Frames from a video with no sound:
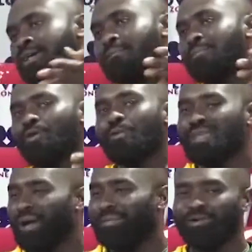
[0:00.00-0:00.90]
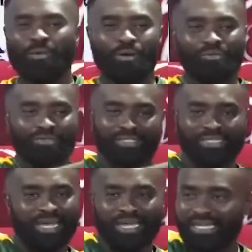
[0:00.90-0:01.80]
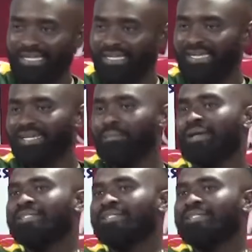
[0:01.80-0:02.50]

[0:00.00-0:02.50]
me no be a minnow, tina, no me